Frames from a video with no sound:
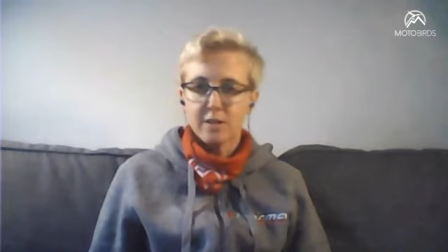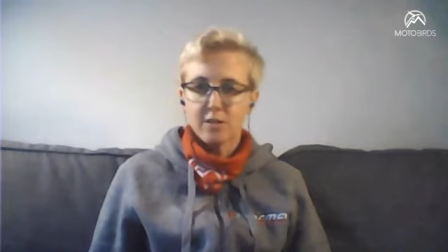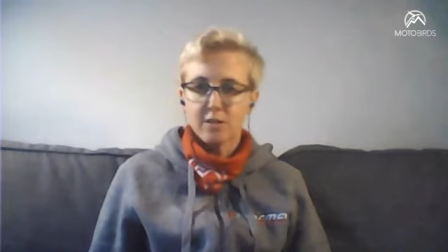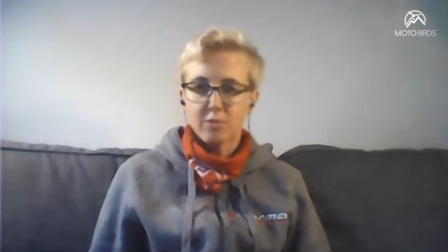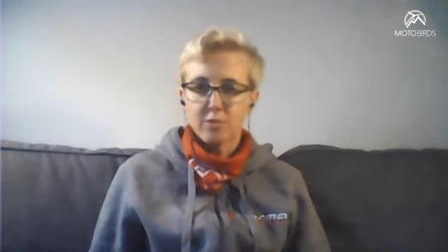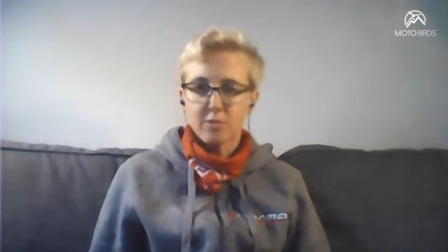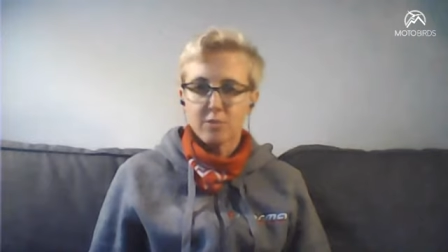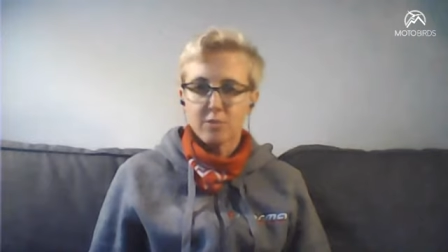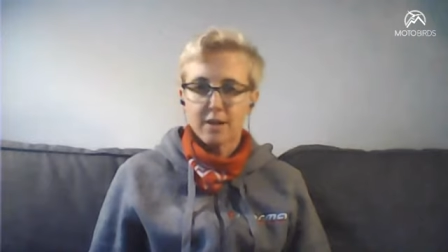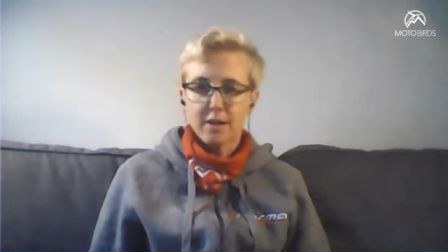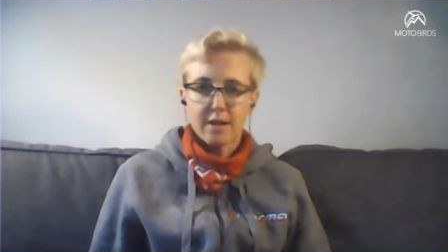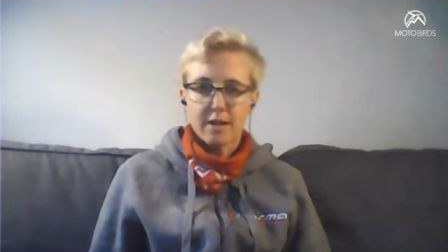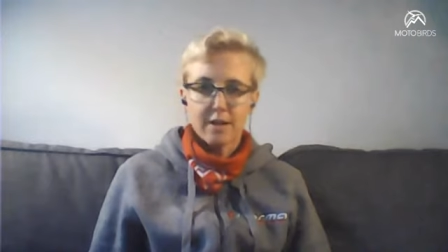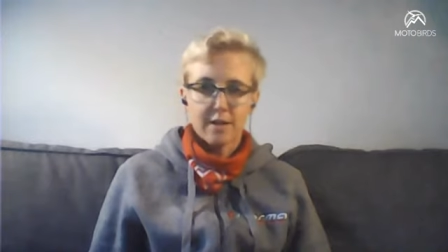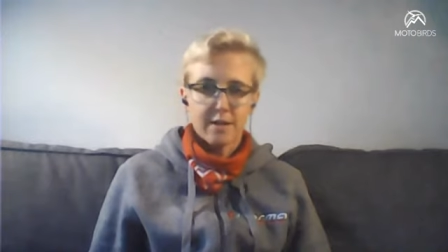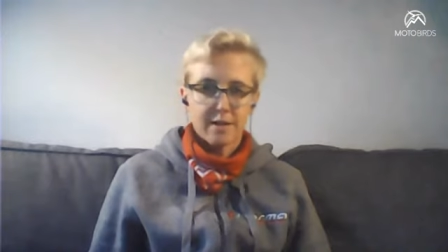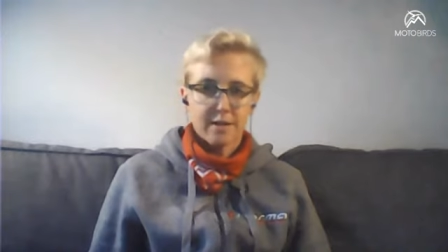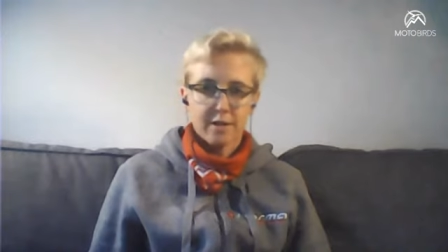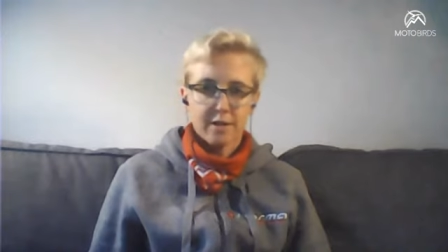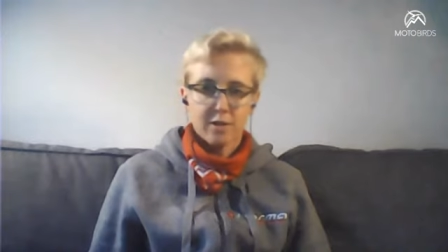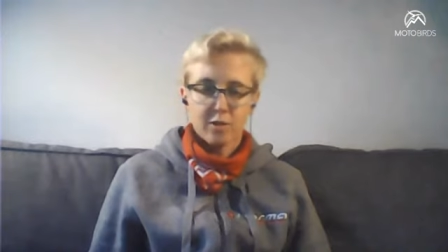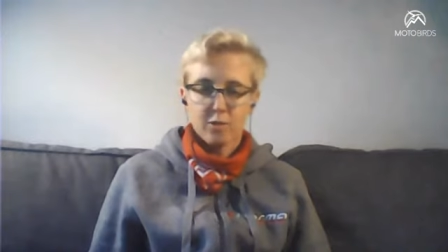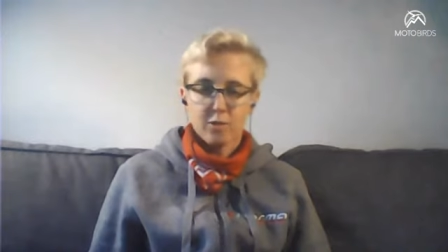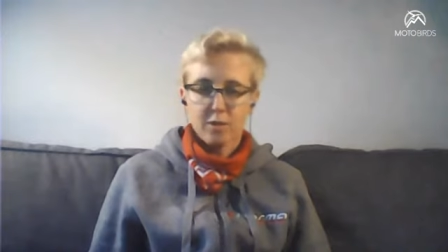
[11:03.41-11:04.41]
regarding
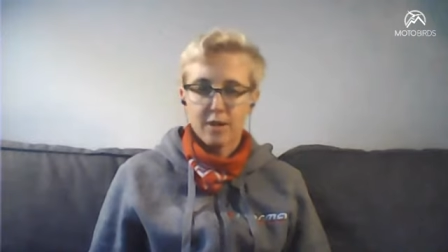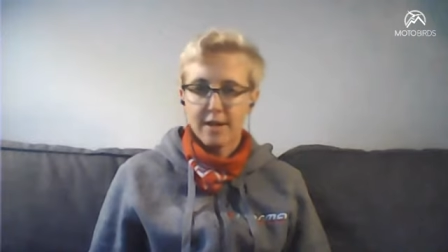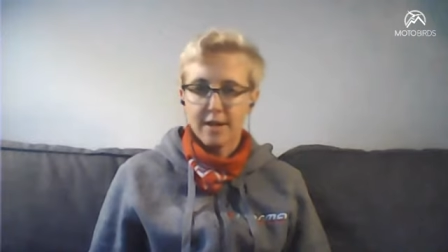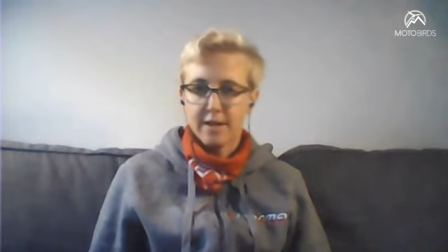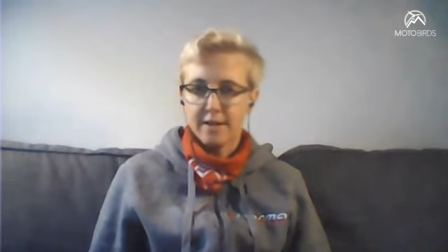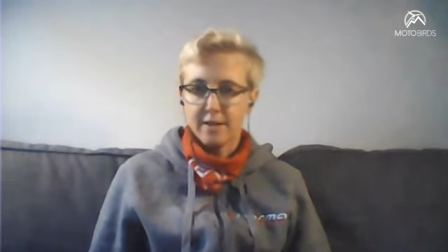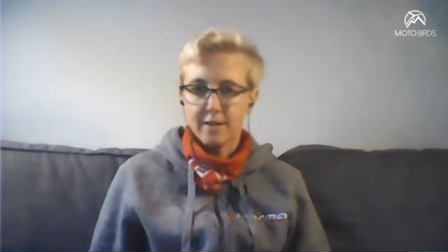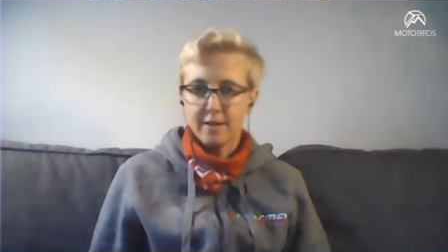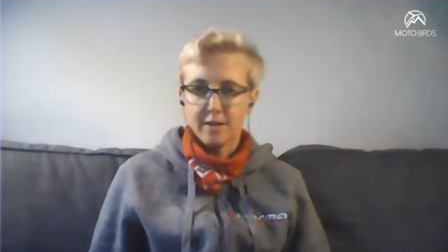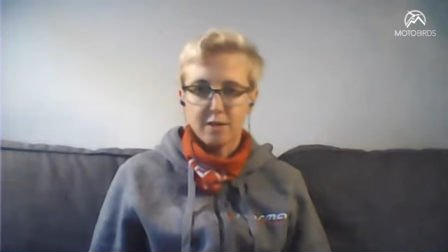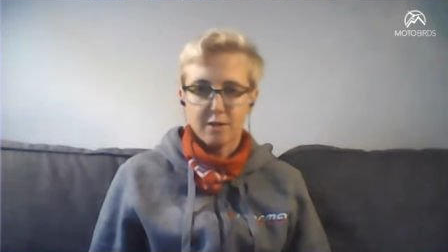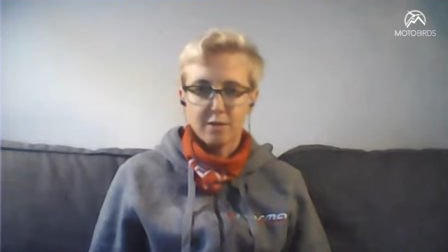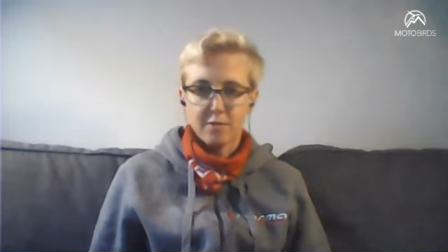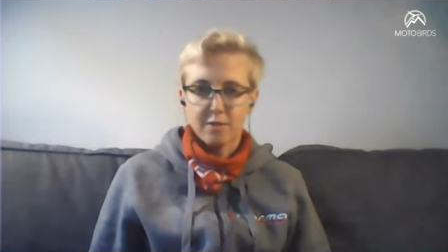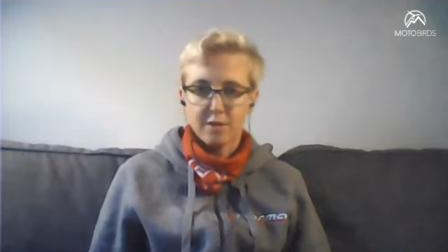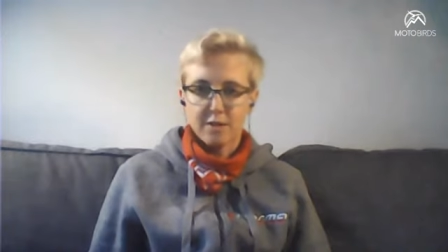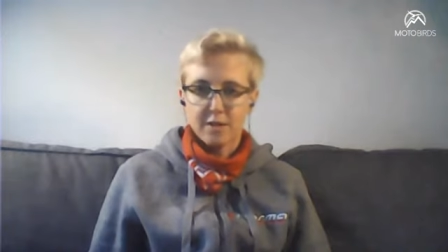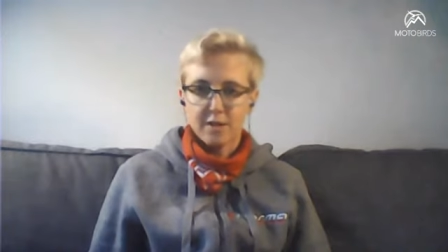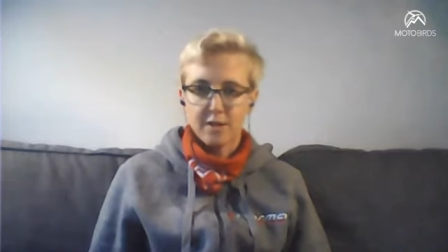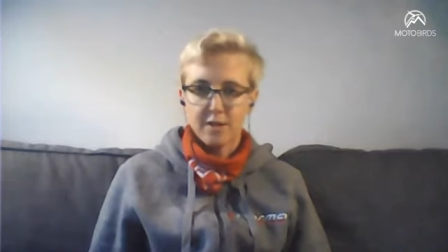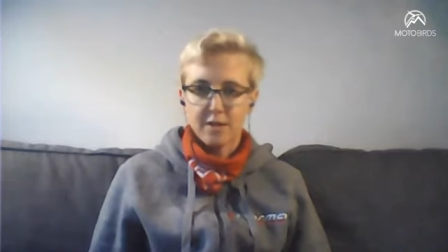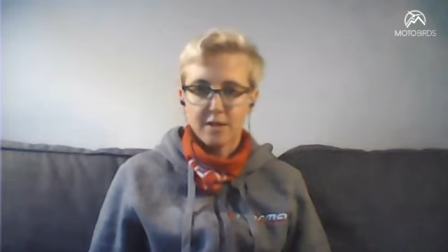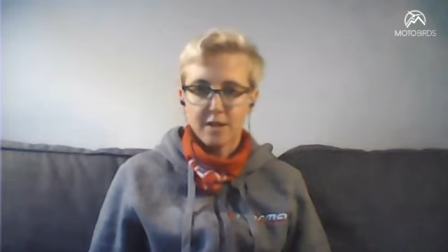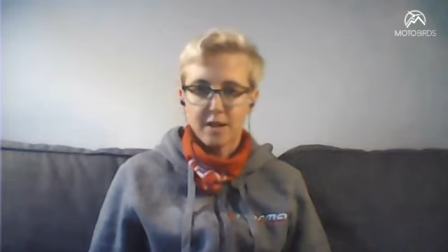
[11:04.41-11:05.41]
to any of this
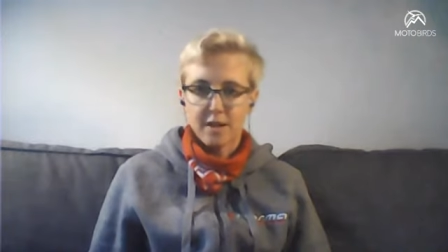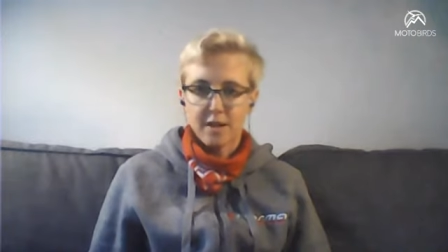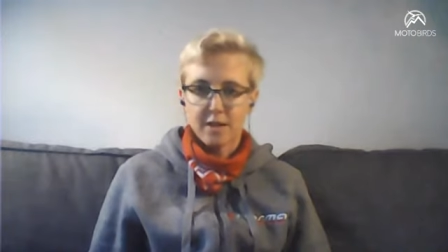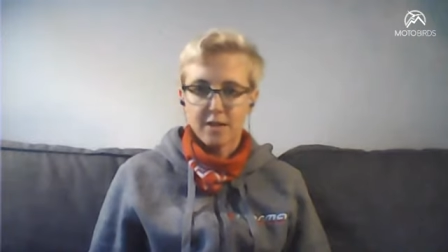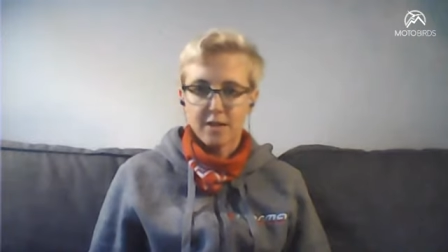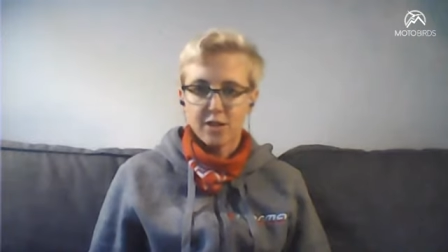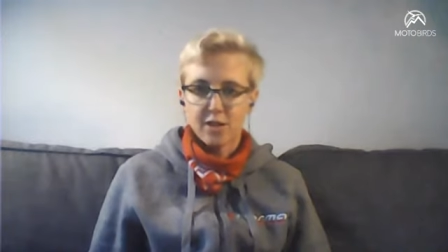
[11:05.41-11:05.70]
stage.